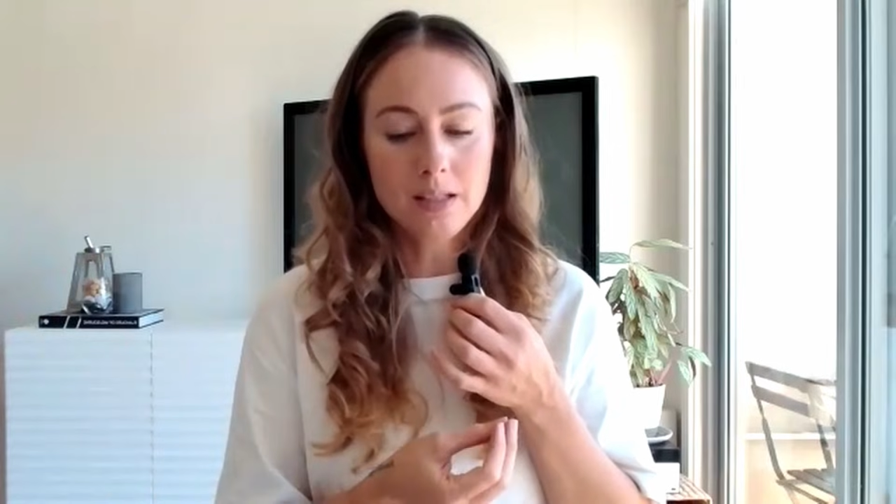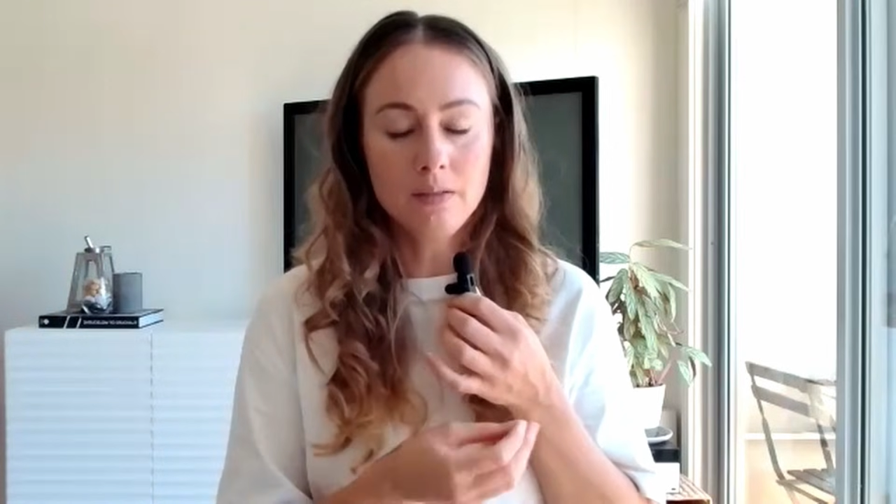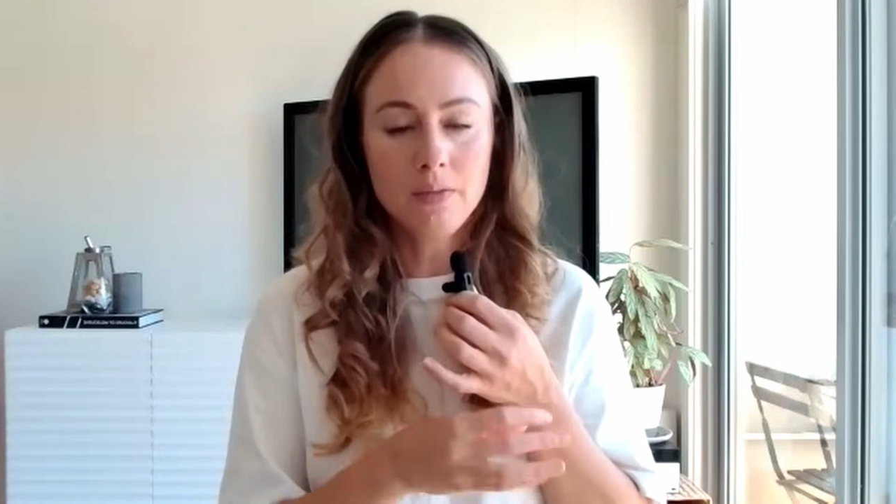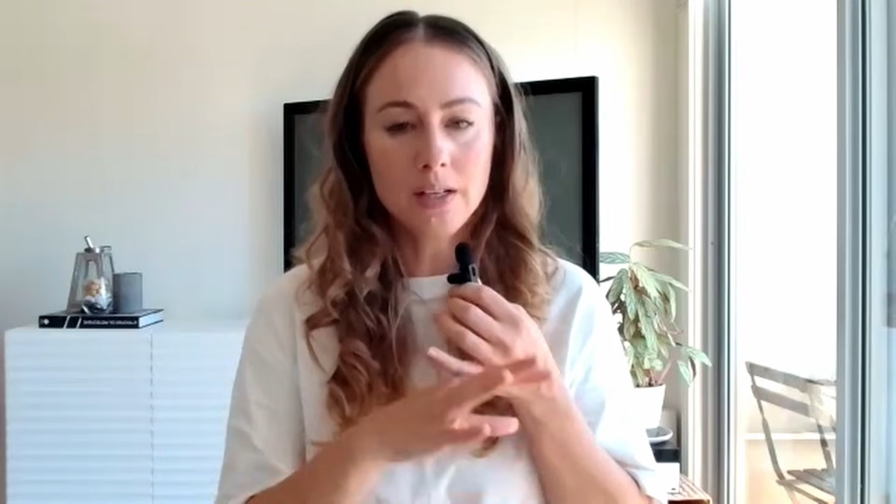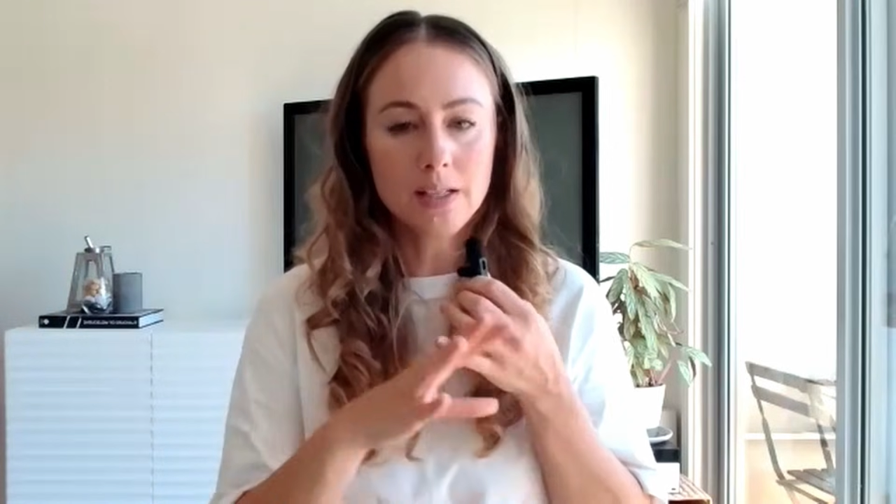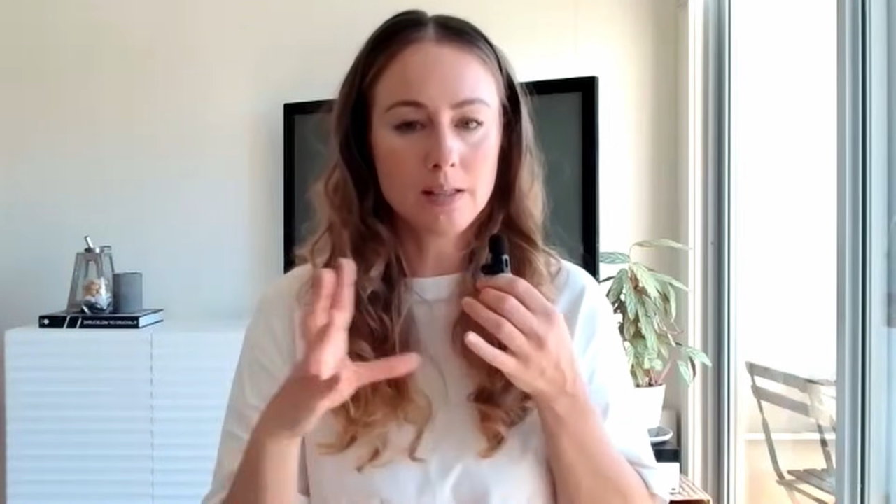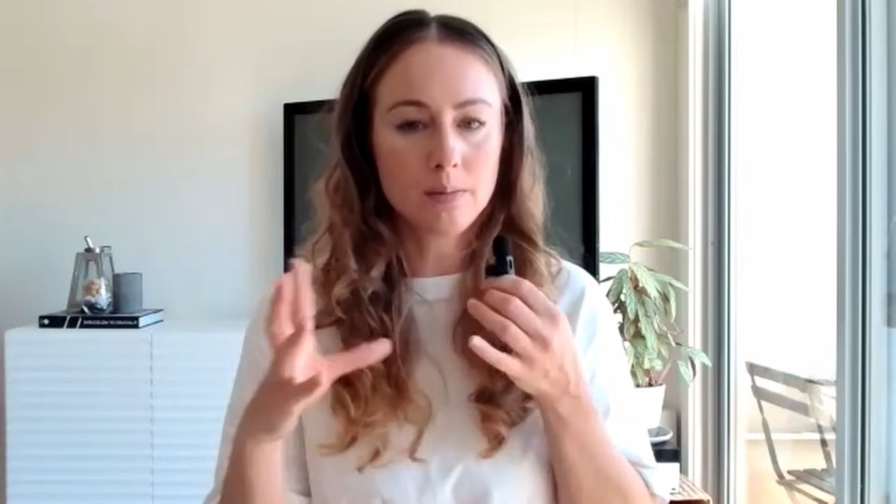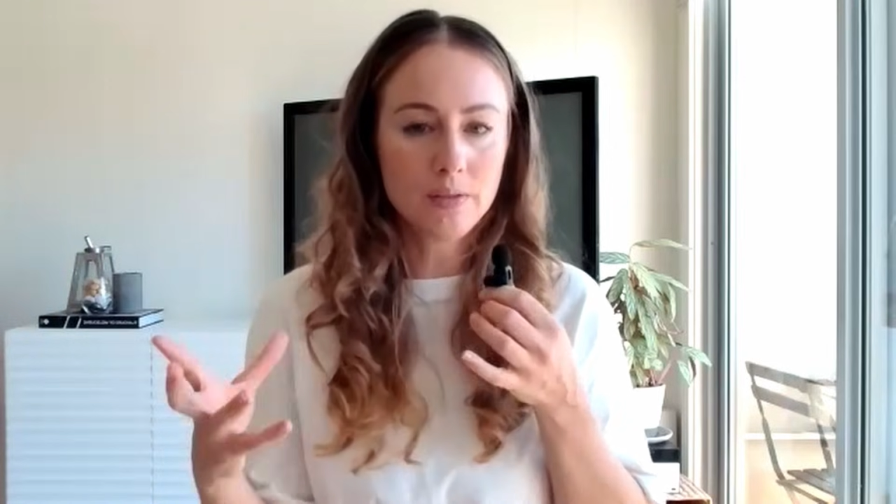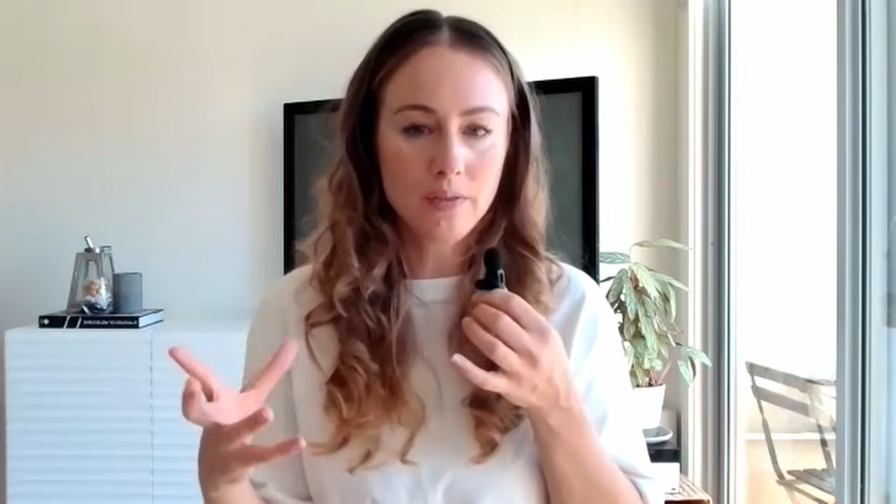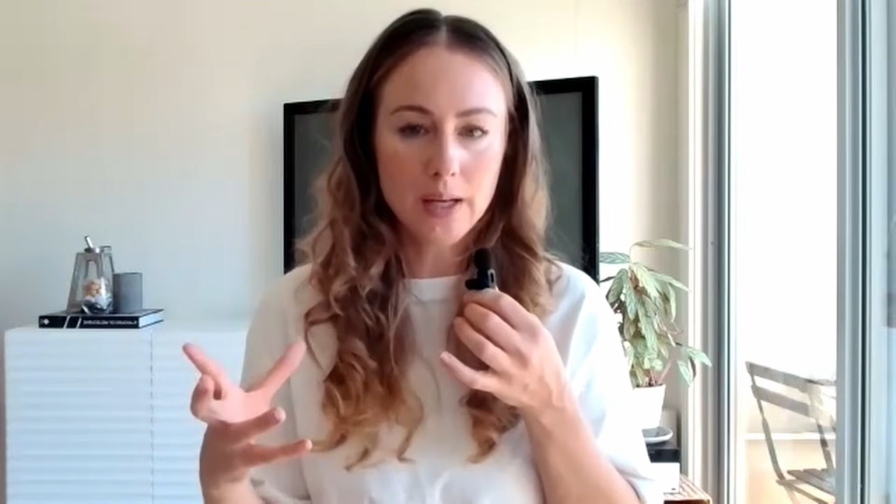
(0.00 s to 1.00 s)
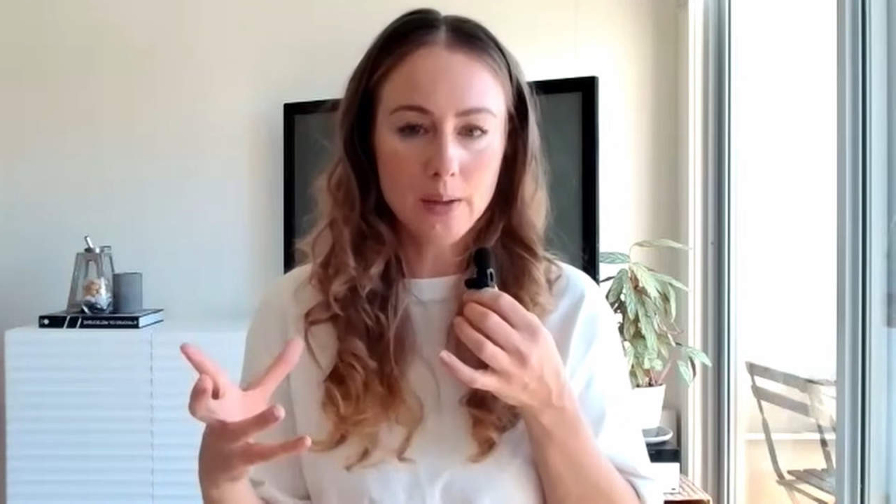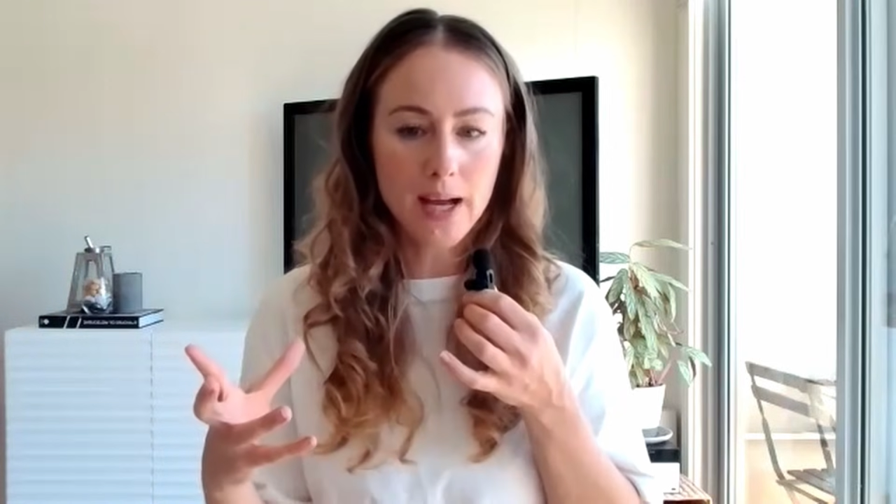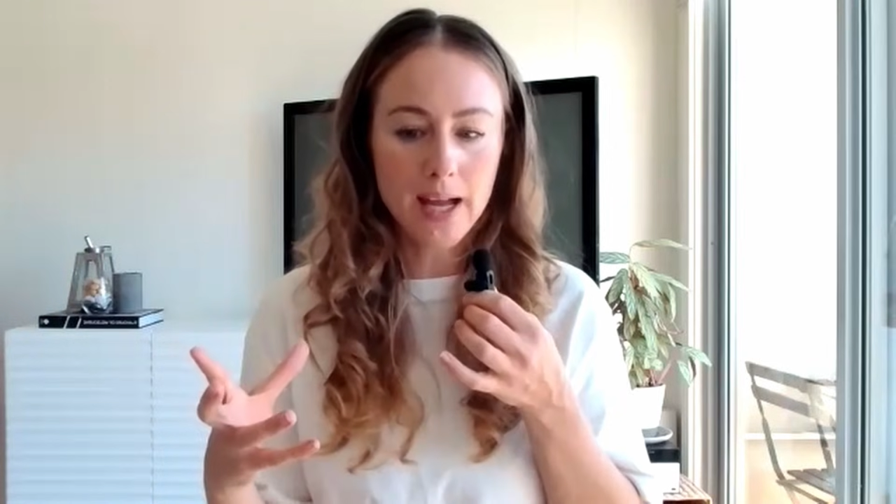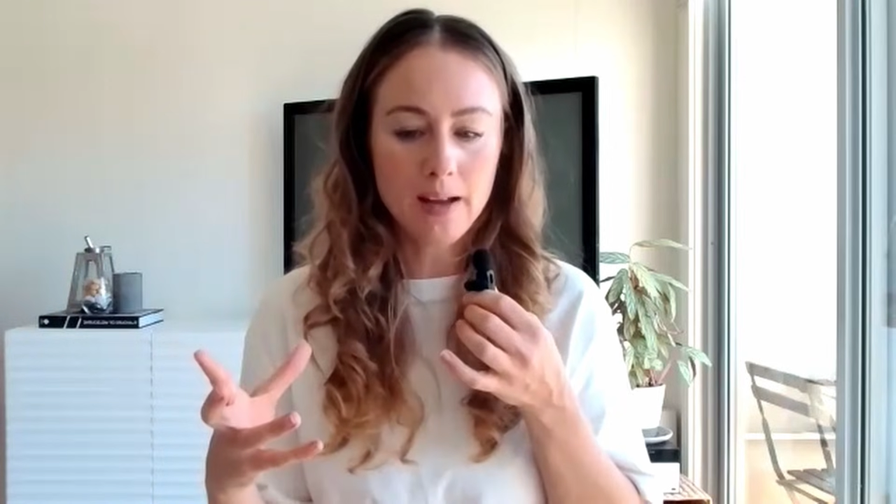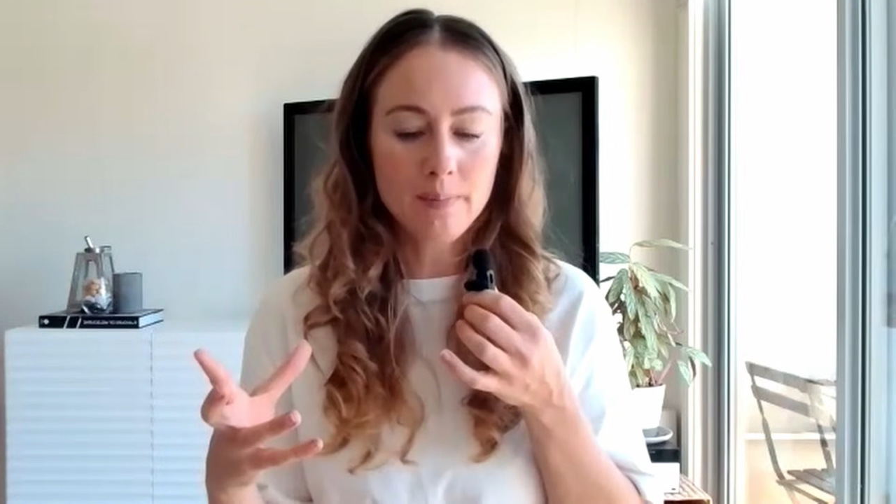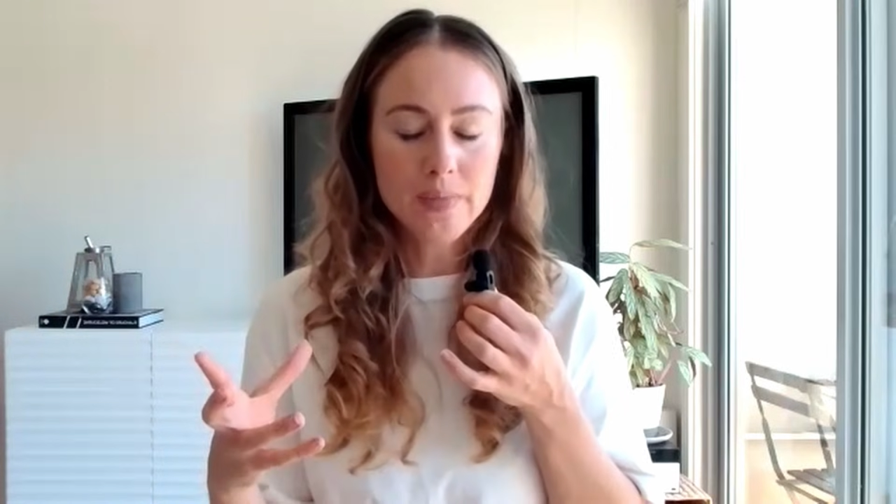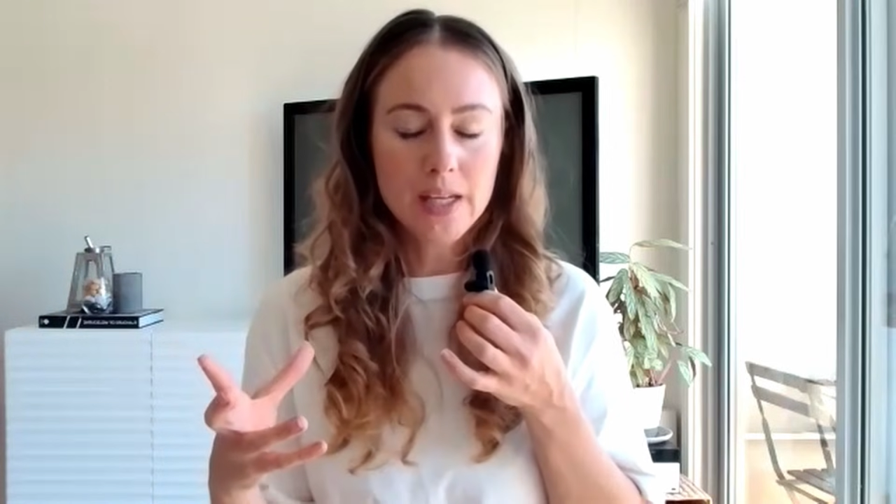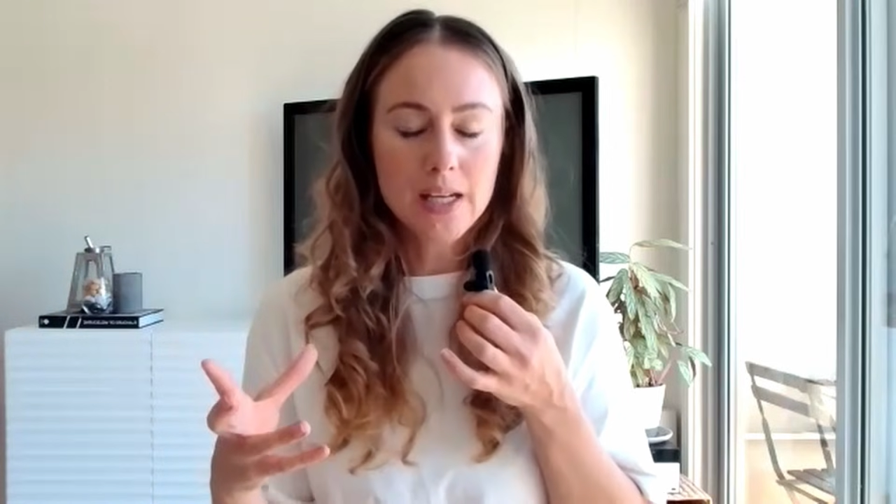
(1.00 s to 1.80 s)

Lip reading: in a very simplified way